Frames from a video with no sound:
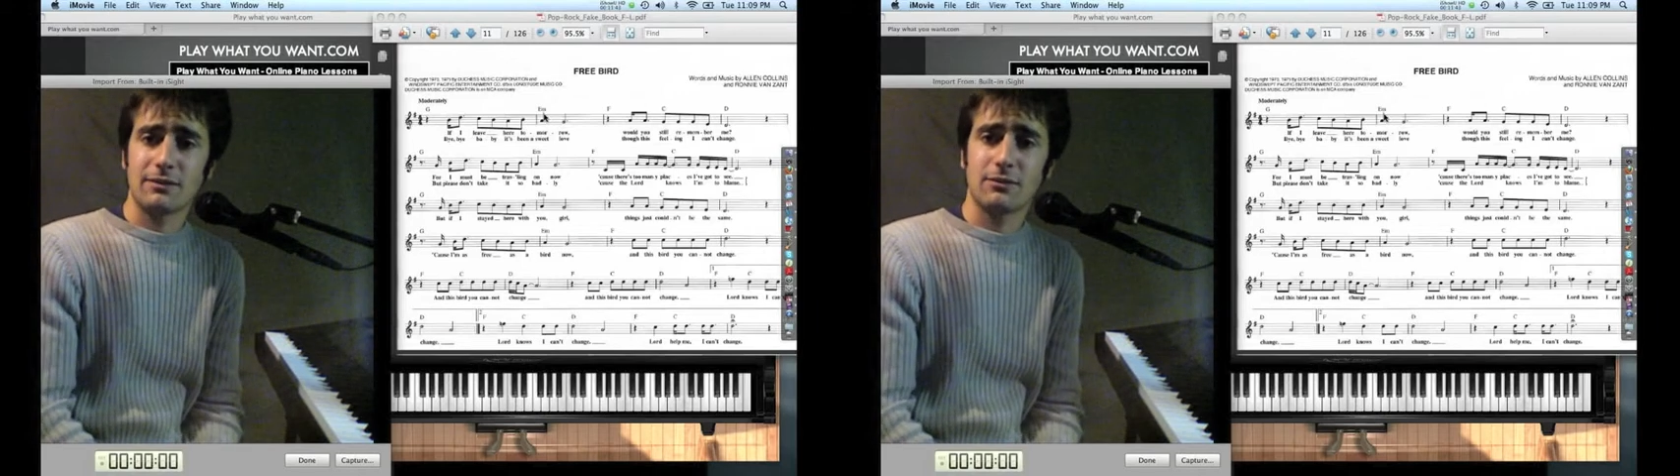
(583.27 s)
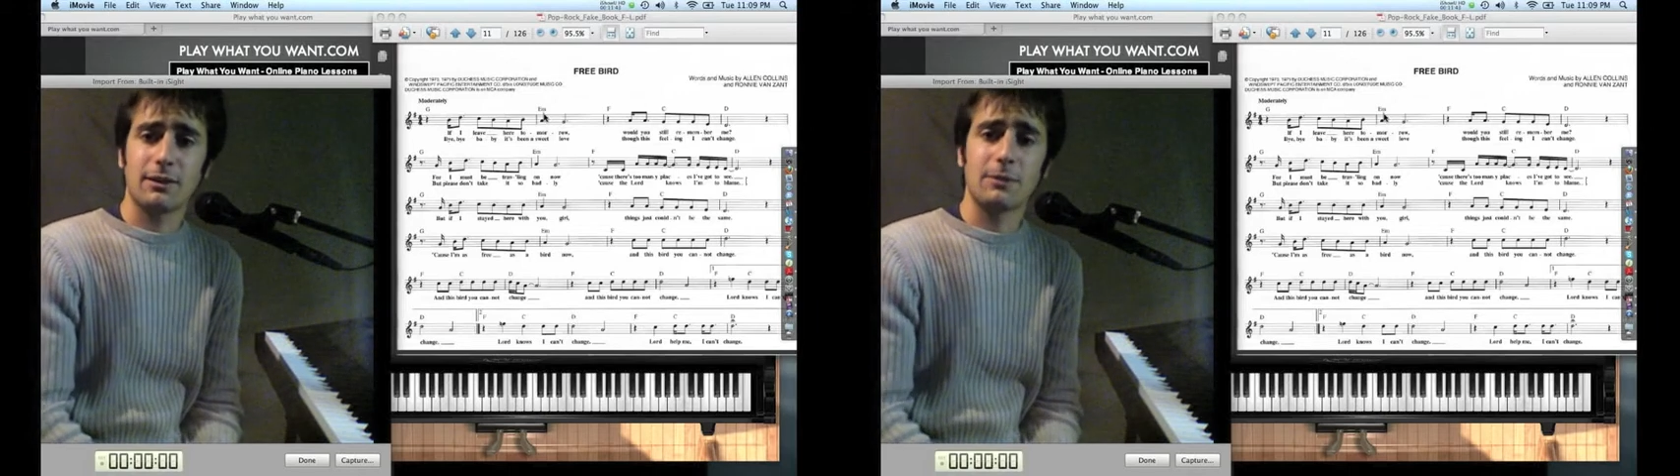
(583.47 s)

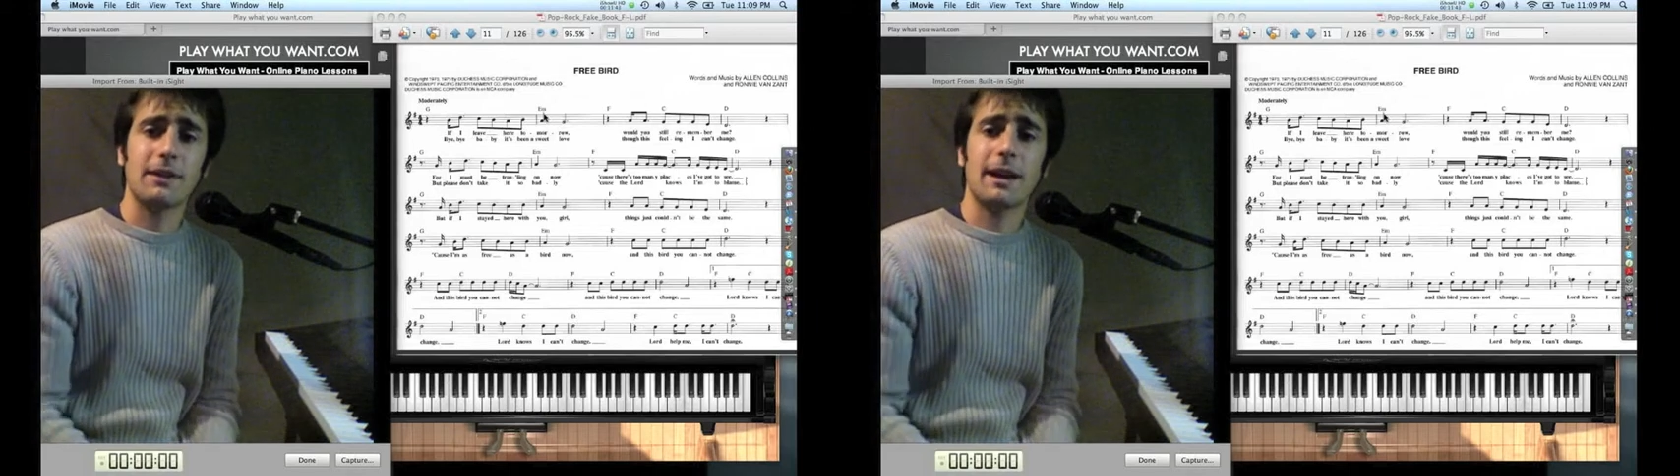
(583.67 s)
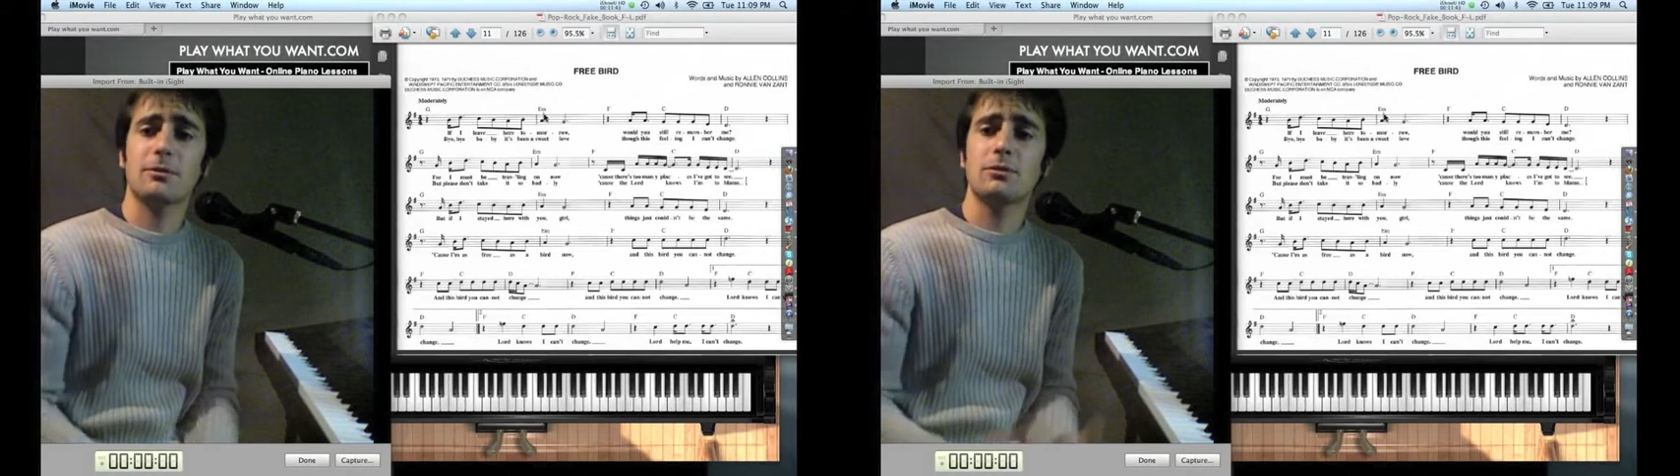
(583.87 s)
free with
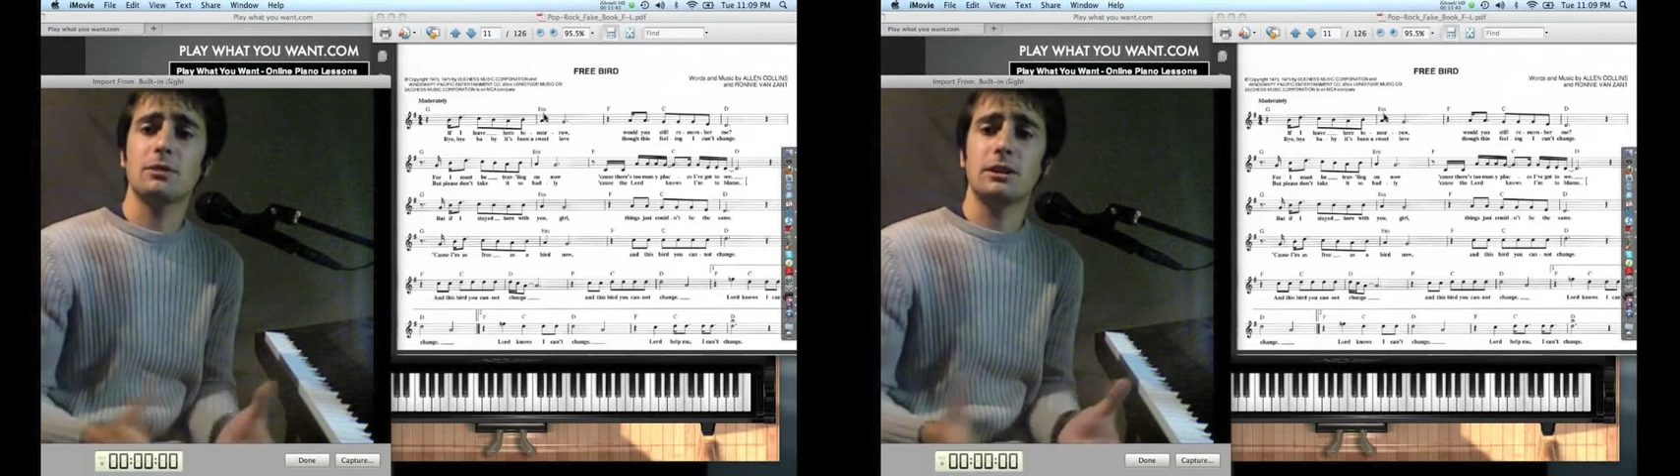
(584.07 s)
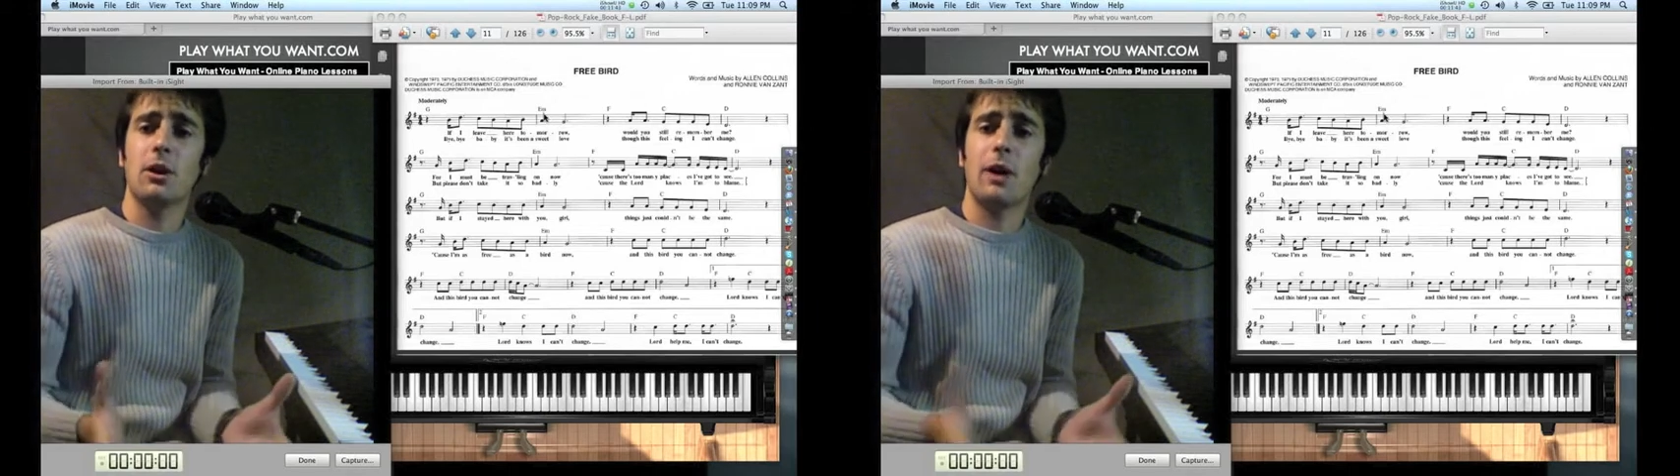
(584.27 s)

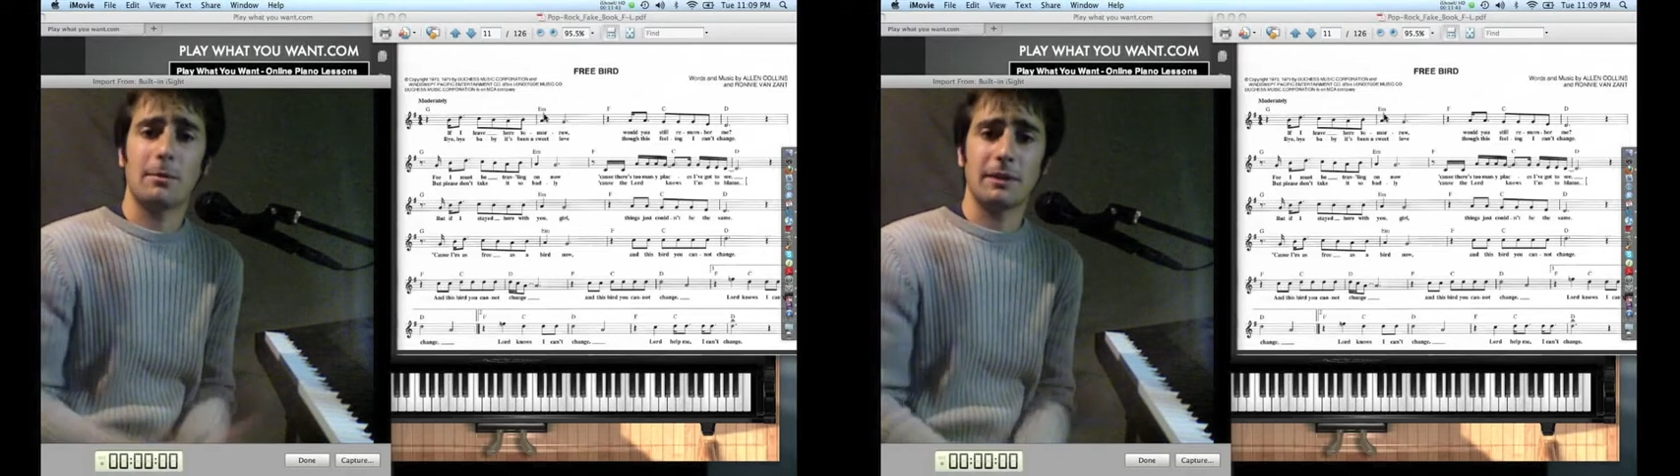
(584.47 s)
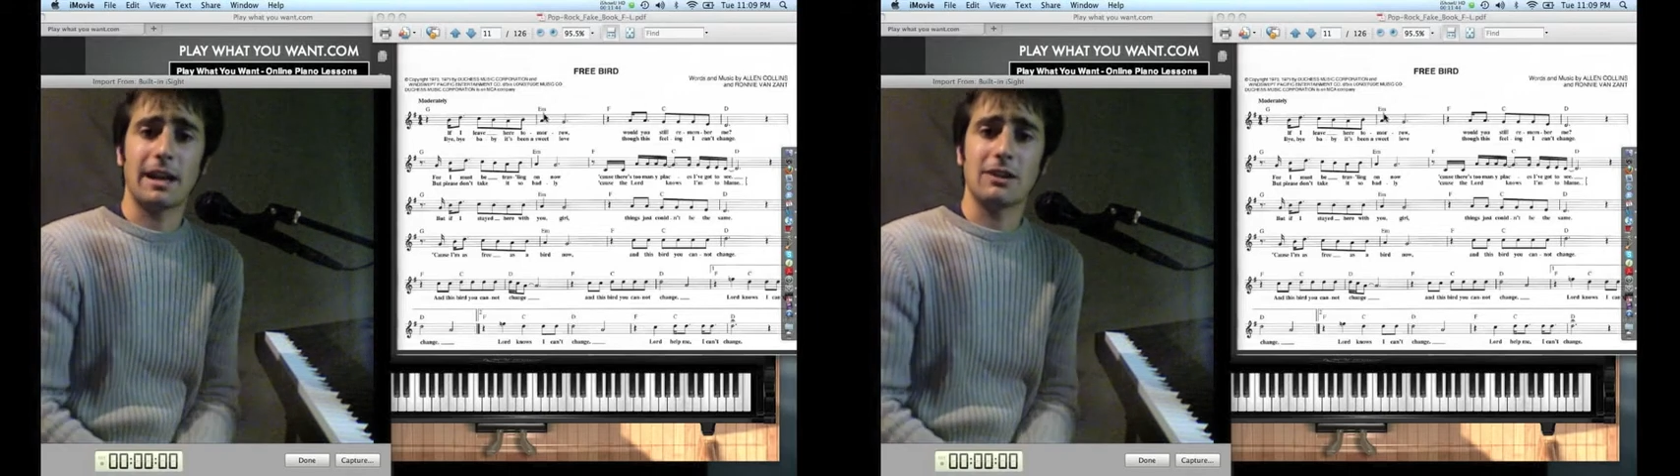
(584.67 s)
absolutely no
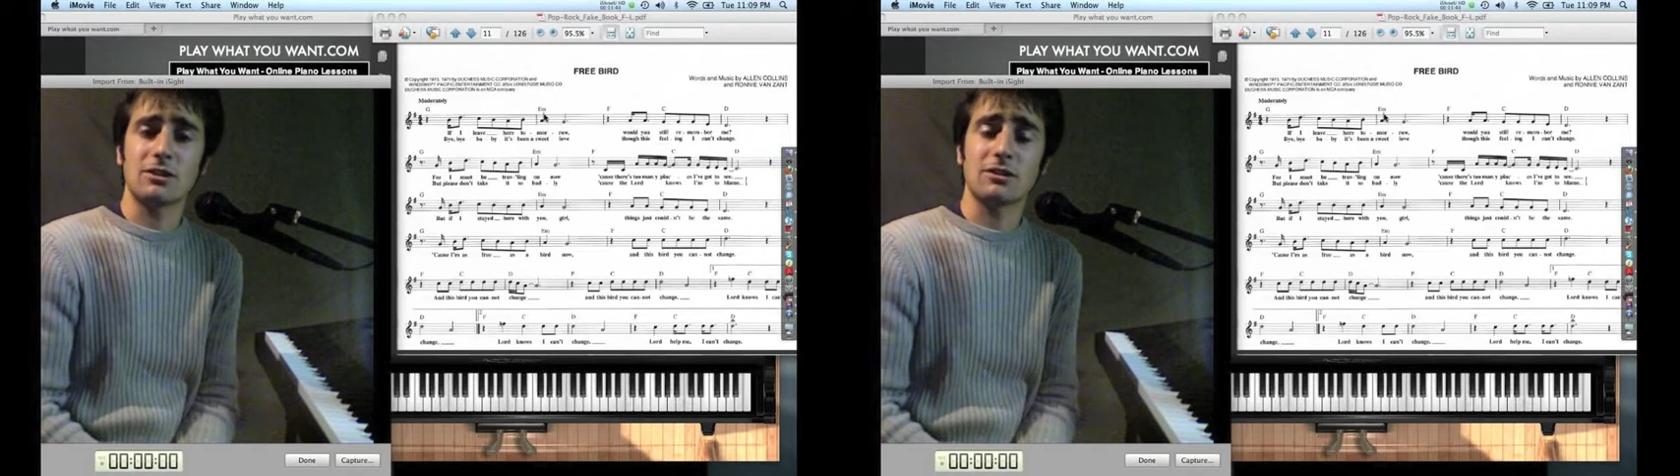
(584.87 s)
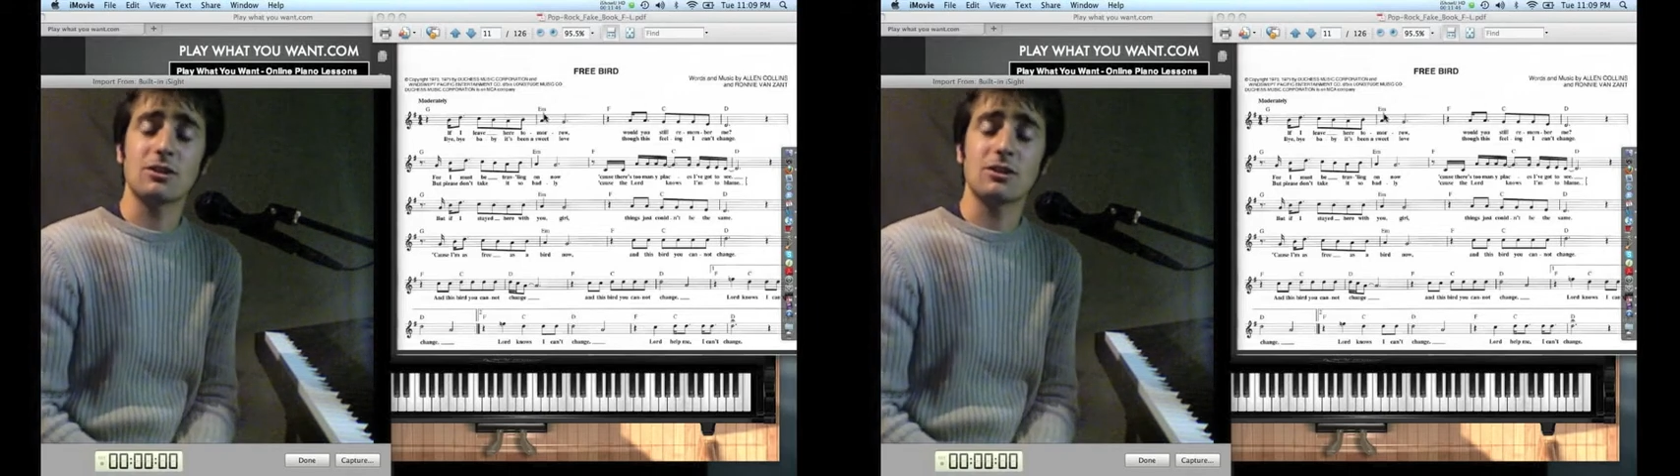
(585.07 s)
obligations.